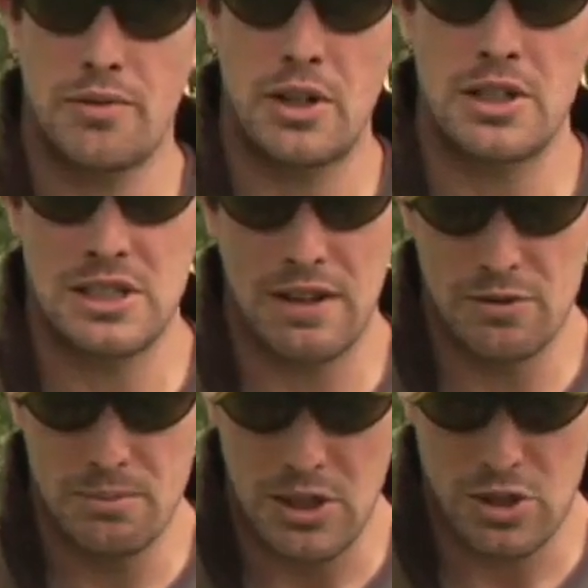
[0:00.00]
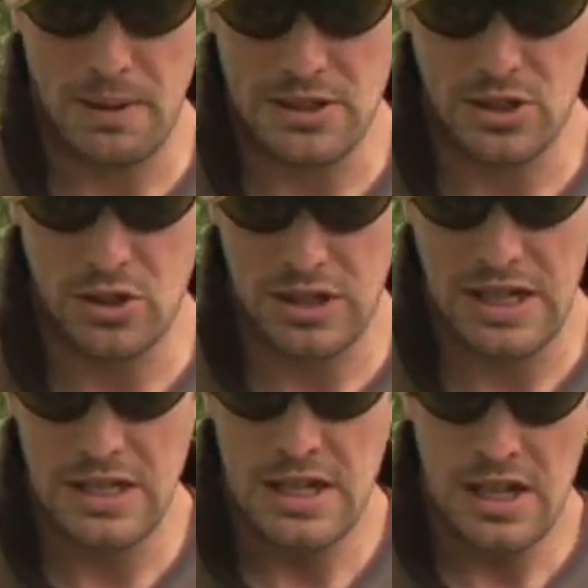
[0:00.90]
I find gives much better
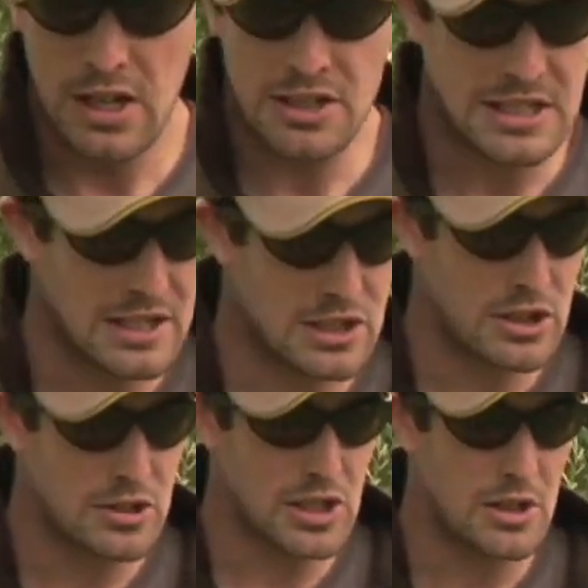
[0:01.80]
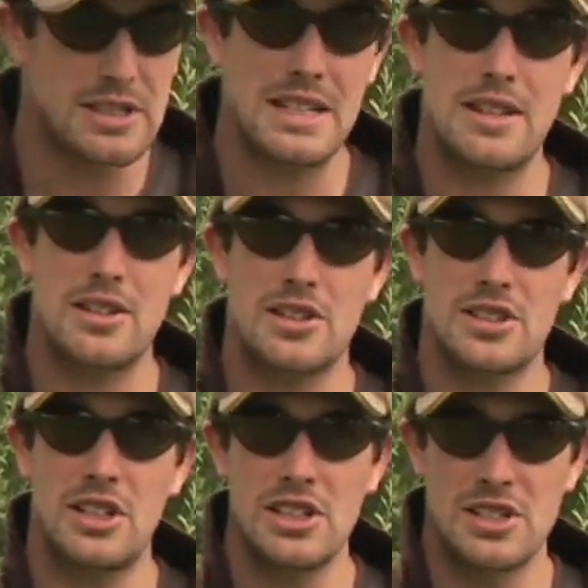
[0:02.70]
hooking. And I tend to use those in either a
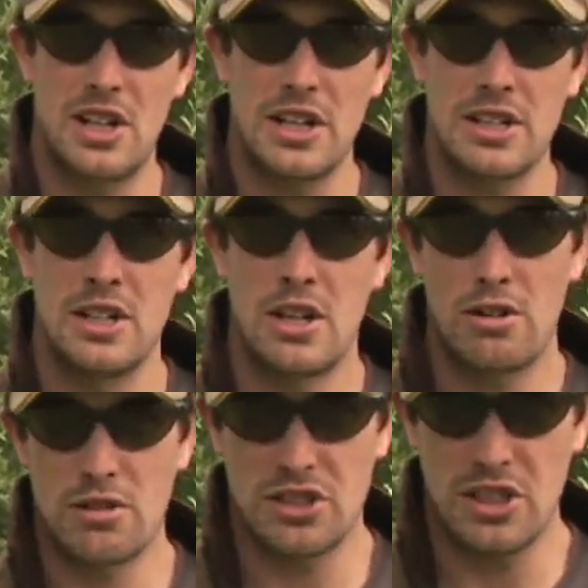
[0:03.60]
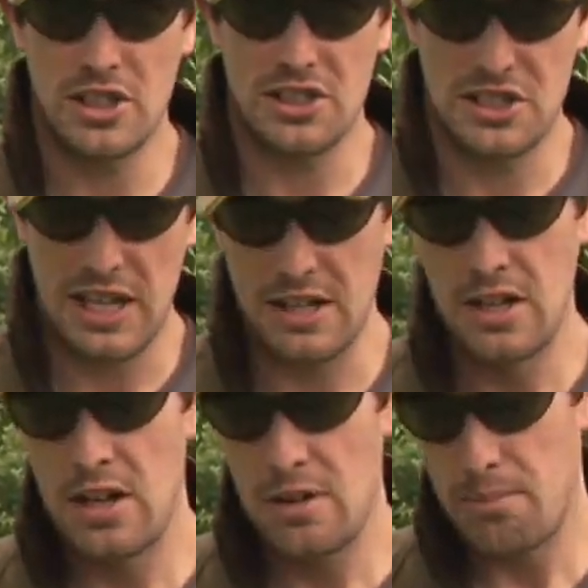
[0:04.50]
size nine or a size
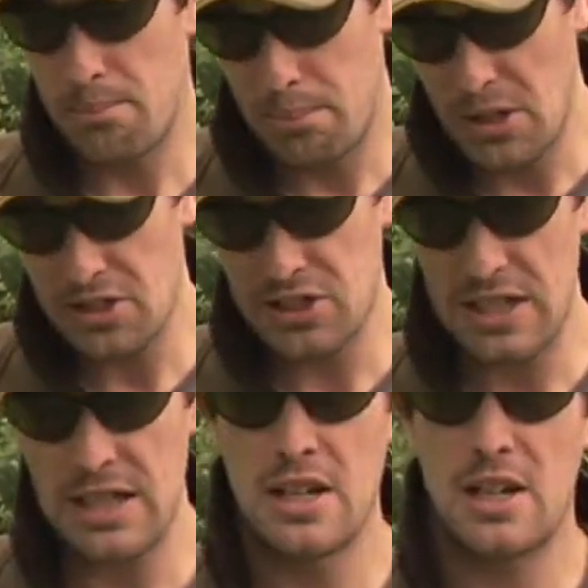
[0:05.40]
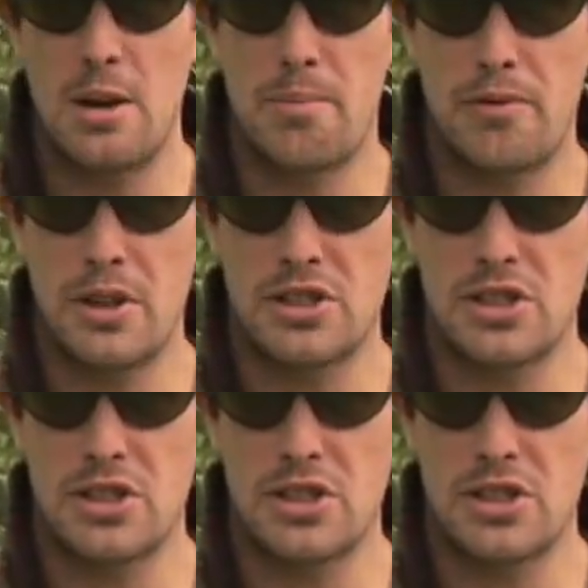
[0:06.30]
10. Personally, I prefer